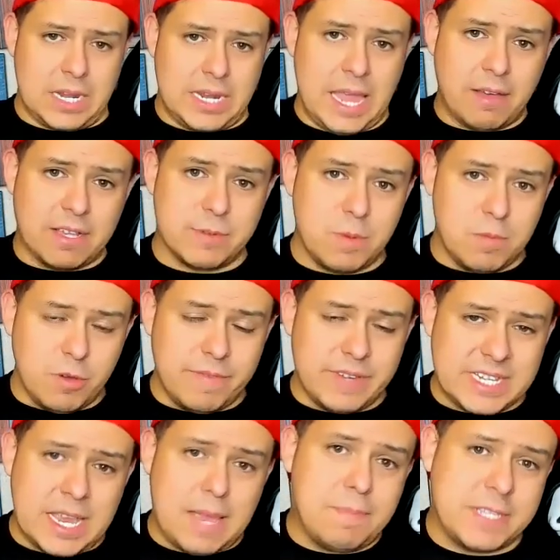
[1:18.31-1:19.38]
Now, as we move
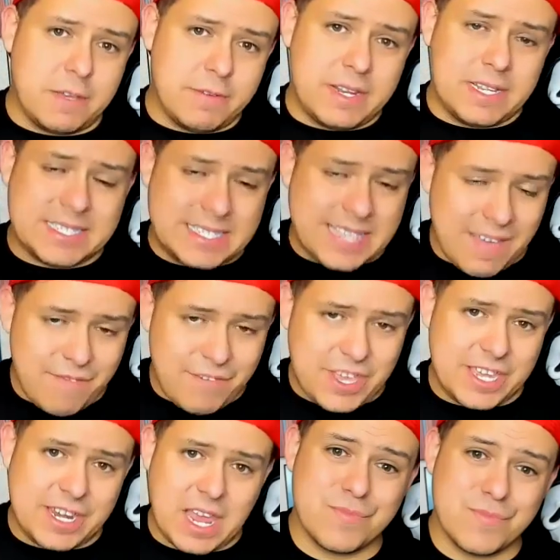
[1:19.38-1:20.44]
into episode
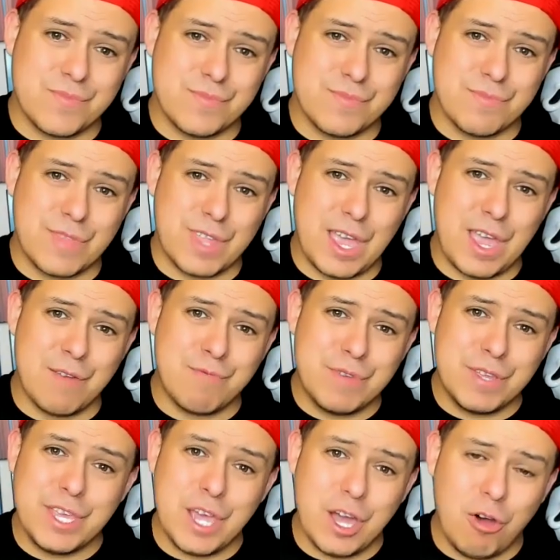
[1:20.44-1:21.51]
7, I
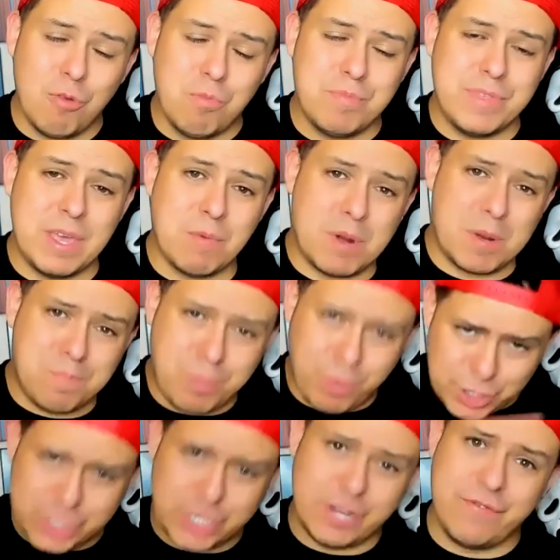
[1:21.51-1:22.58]
really hope that we're
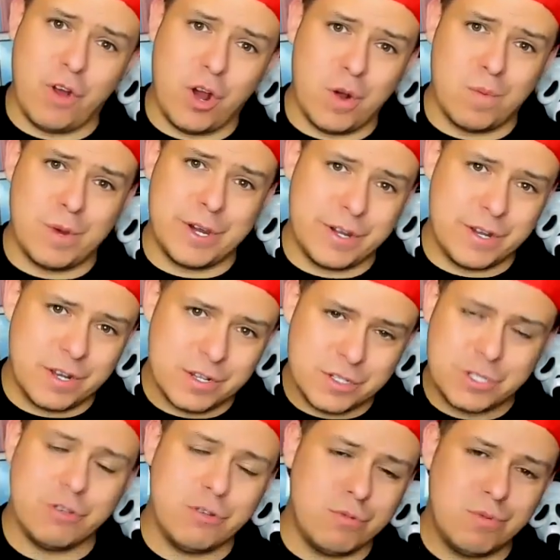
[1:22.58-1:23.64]
pushing forward
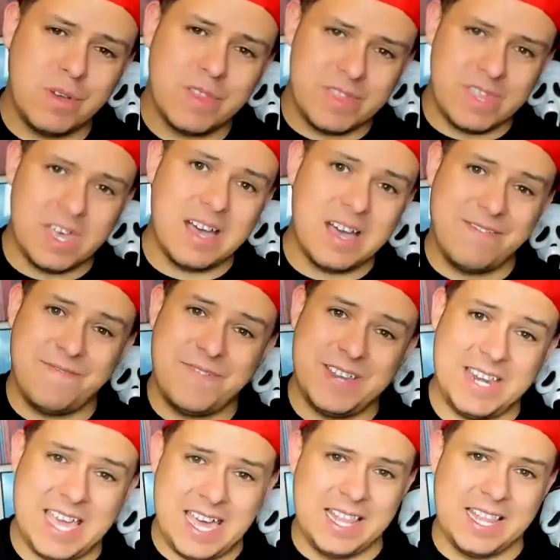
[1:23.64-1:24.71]
to the
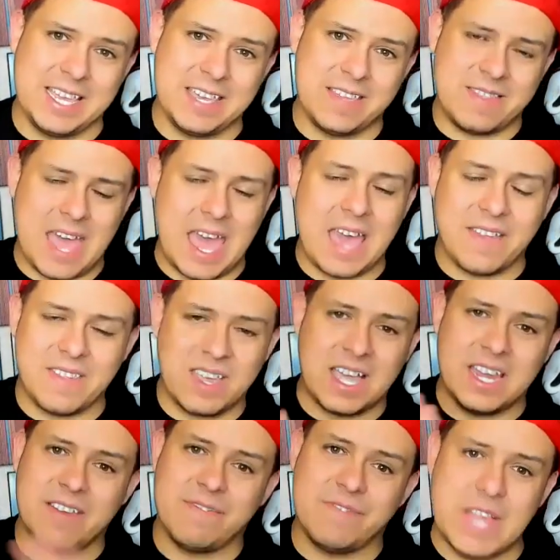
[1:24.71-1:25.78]
finale, that the
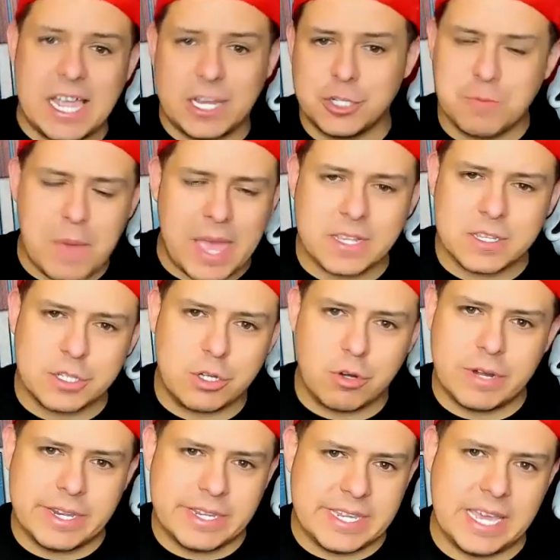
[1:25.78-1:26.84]
kind of flashback
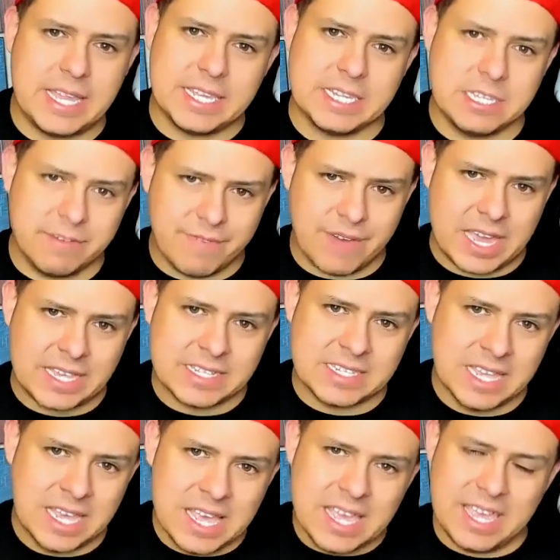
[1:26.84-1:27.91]
storytelling device
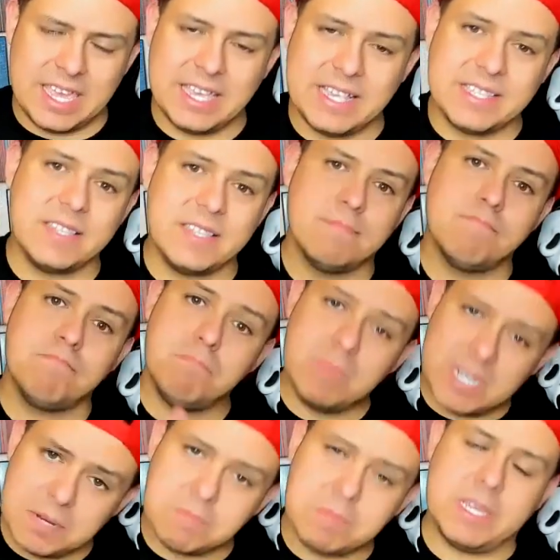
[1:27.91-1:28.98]
is
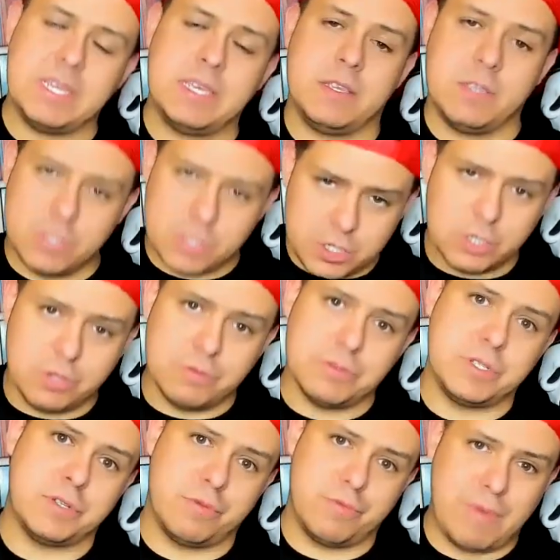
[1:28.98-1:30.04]
minimally
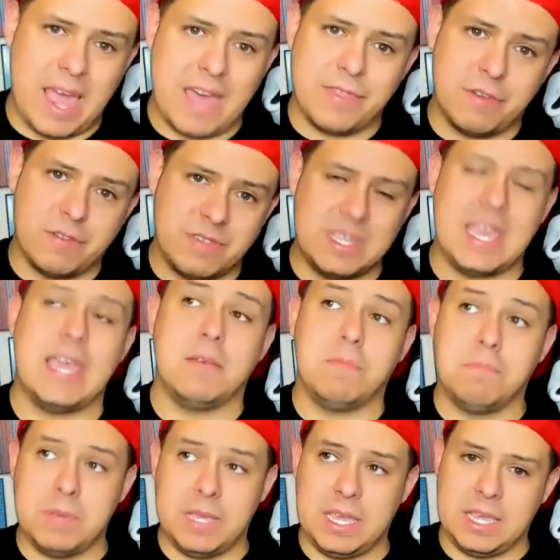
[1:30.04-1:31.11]
used rather
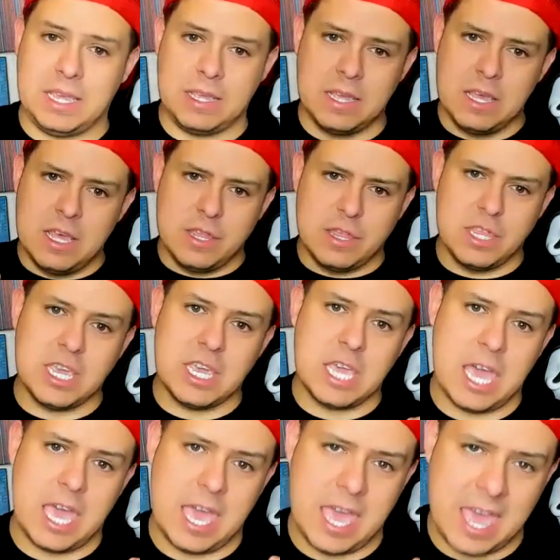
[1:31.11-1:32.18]
than being
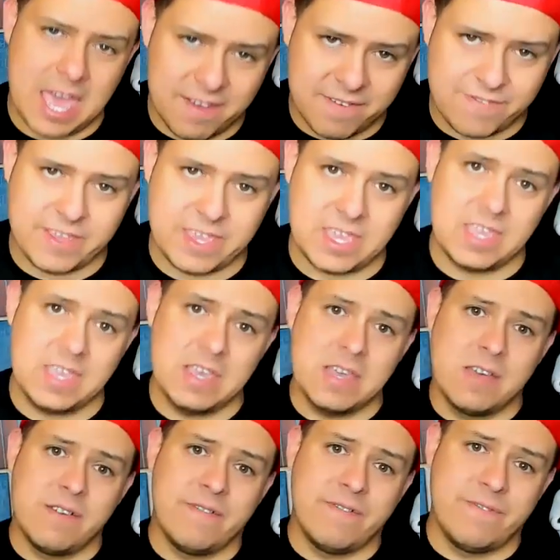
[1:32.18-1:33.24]
the heavy
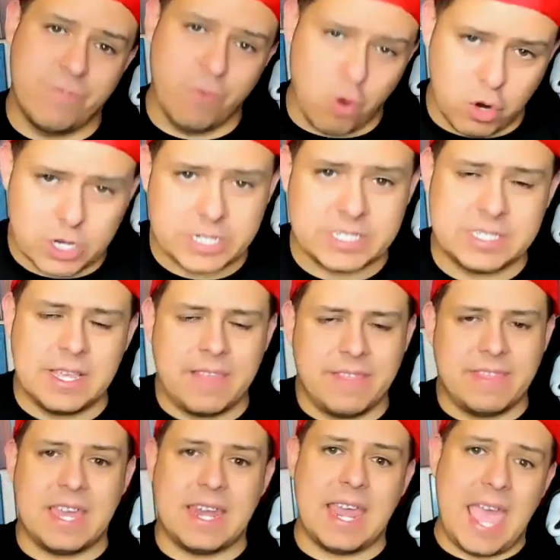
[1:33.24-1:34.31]
force
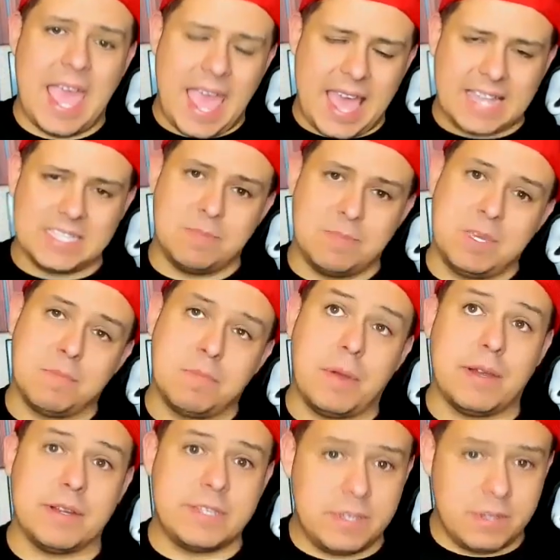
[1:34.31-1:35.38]
that it has been,
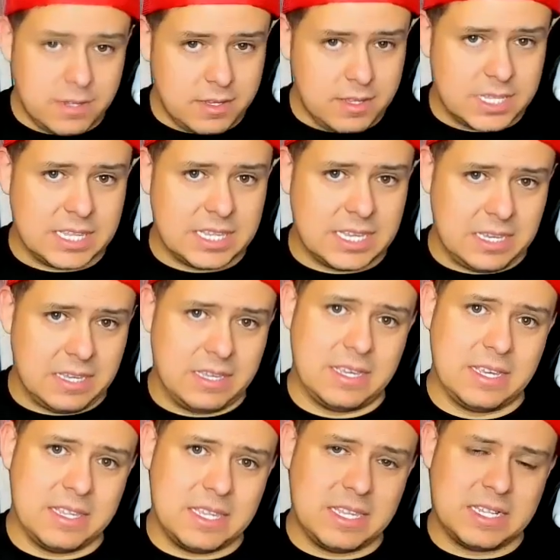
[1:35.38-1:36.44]
particularly
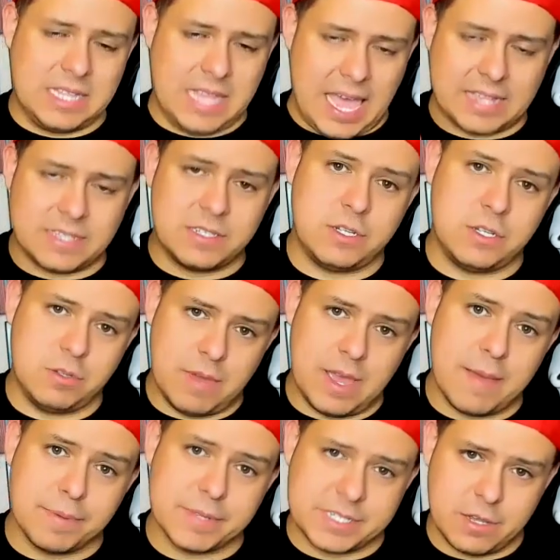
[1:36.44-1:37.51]
in these last 2
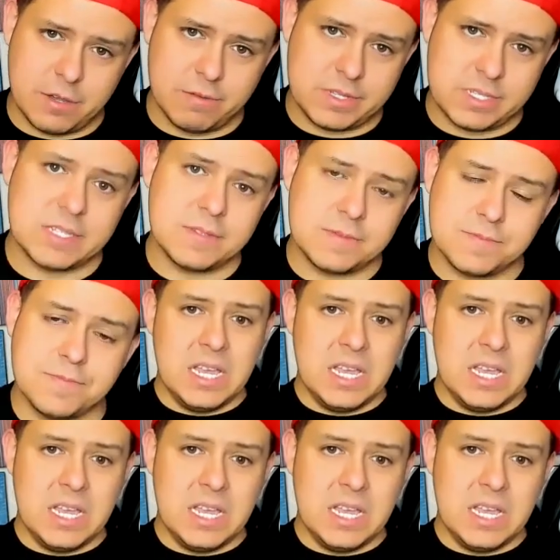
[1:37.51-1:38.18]
episodes.